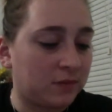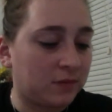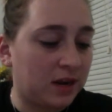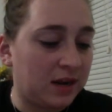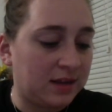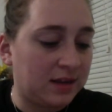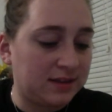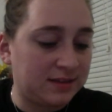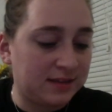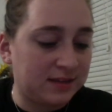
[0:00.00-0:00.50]
and
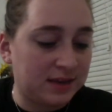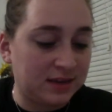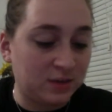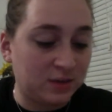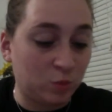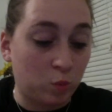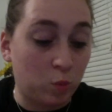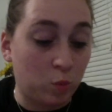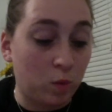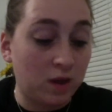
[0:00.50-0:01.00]
it says,
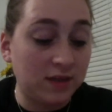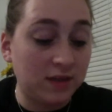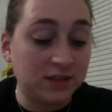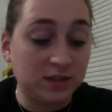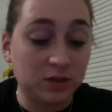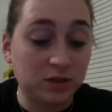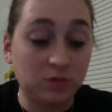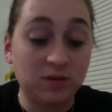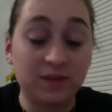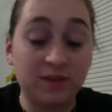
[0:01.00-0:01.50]
what's
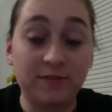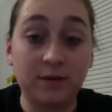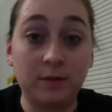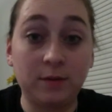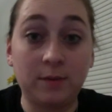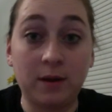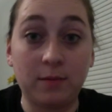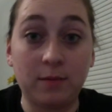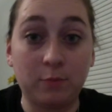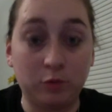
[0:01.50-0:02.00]
so different
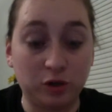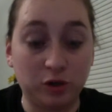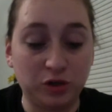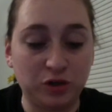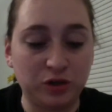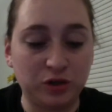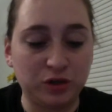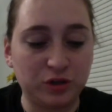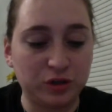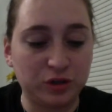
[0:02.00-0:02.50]
about
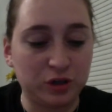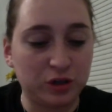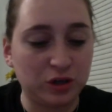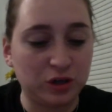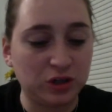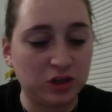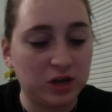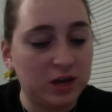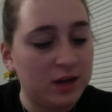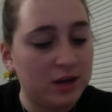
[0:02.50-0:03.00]
Moisture
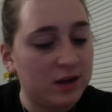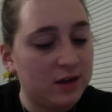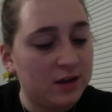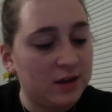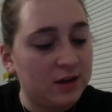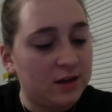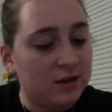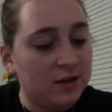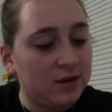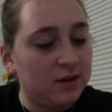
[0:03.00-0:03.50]
Surge?
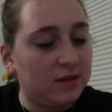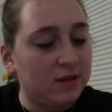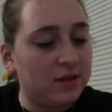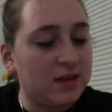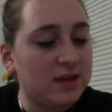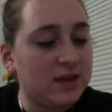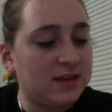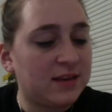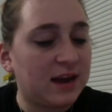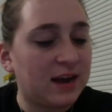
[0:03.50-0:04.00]

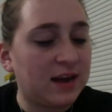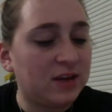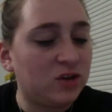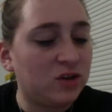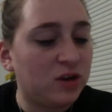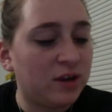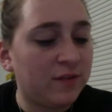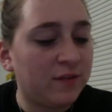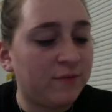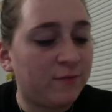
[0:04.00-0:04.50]
These
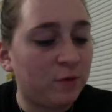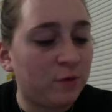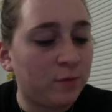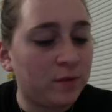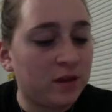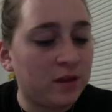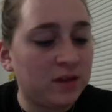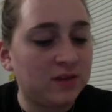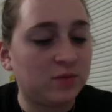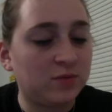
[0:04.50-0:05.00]
hydrating
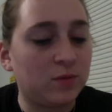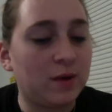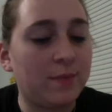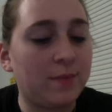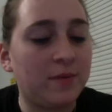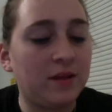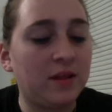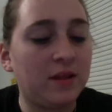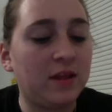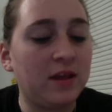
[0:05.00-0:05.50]
formulas
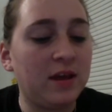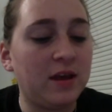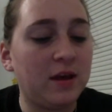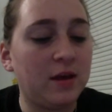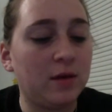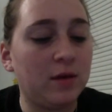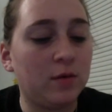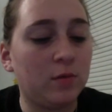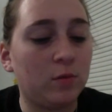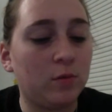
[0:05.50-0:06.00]

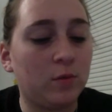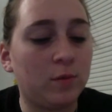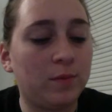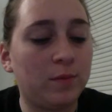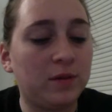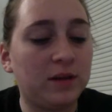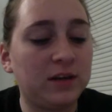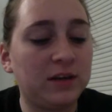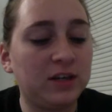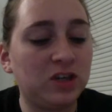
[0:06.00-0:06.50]
rapidly
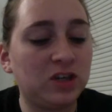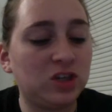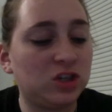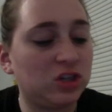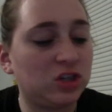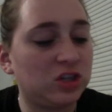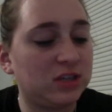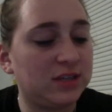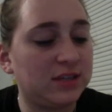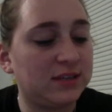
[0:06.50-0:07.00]
replenish
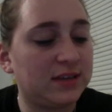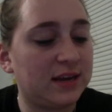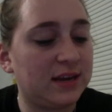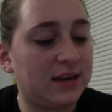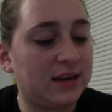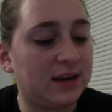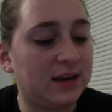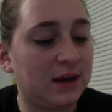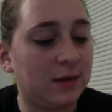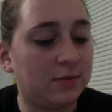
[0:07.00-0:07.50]
thirsty
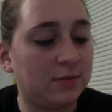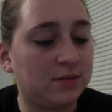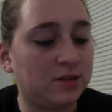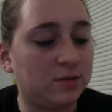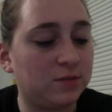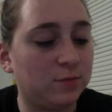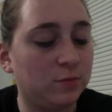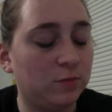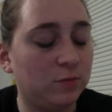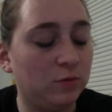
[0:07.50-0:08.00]
skin to help
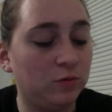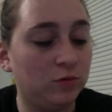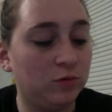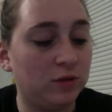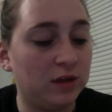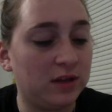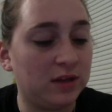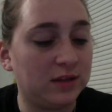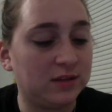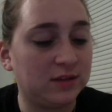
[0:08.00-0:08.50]
smooth
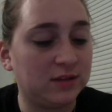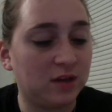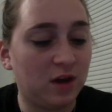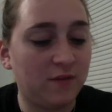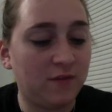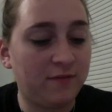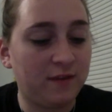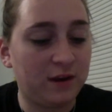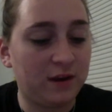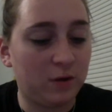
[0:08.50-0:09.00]
and
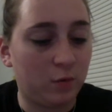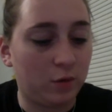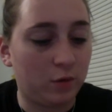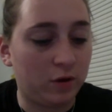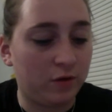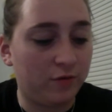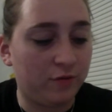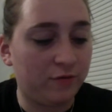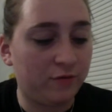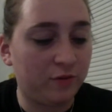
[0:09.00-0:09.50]
soften,
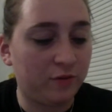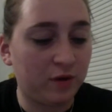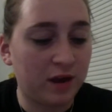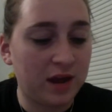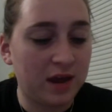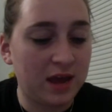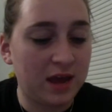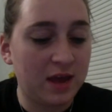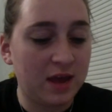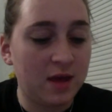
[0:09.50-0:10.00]

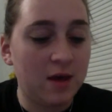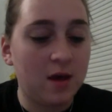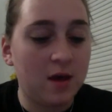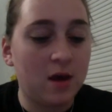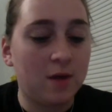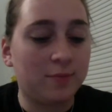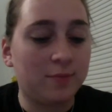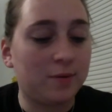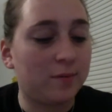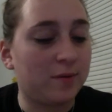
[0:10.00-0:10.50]
oil-free,
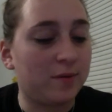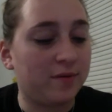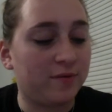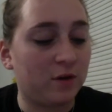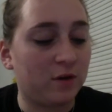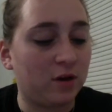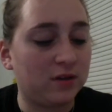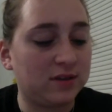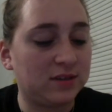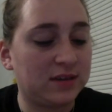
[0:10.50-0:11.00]
appropriate for
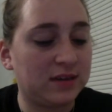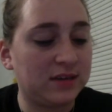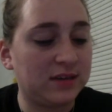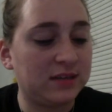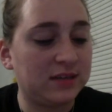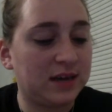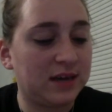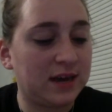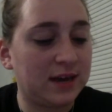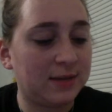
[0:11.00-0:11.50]
all skin
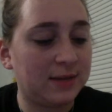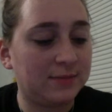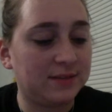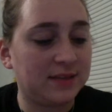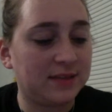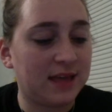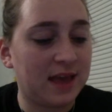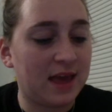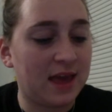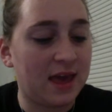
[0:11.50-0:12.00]
types.
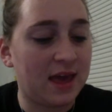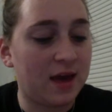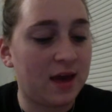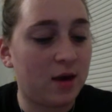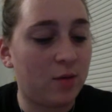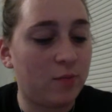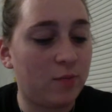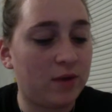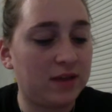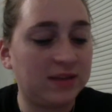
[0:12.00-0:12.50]
They
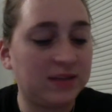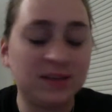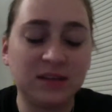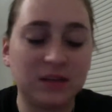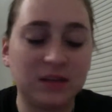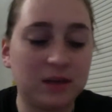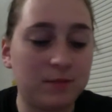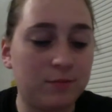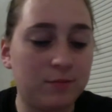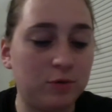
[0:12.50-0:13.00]
help
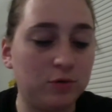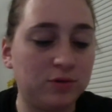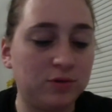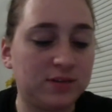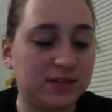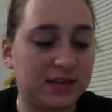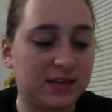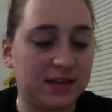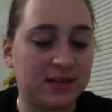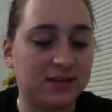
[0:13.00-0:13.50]
instantly boost
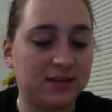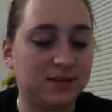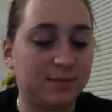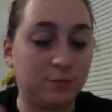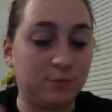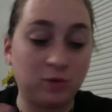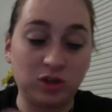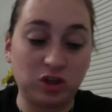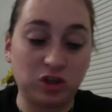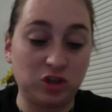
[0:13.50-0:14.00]
skin's
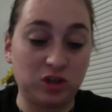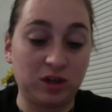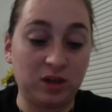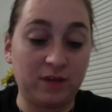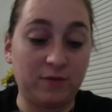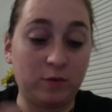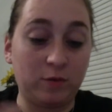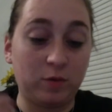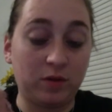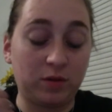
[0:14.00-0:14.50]
moisture
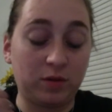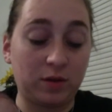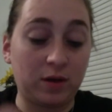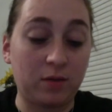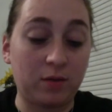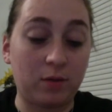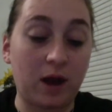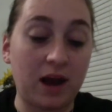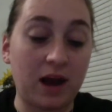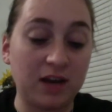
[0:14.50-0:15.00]
level with
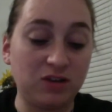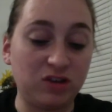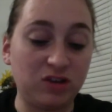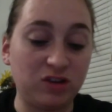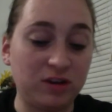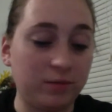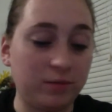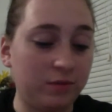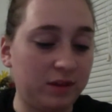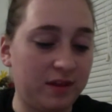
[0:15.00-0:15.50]

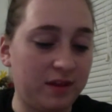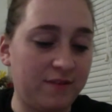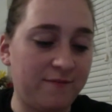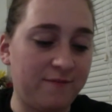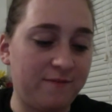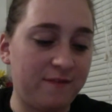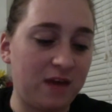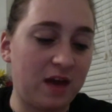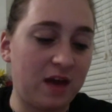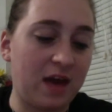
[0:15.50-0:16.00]
hydrating relief
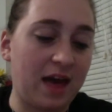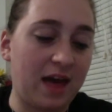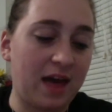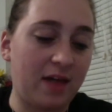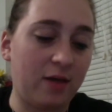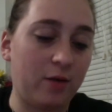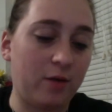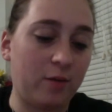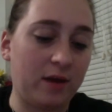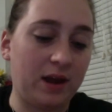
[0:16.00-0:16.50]
via
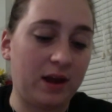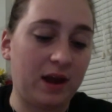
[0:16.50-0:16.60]
aloe and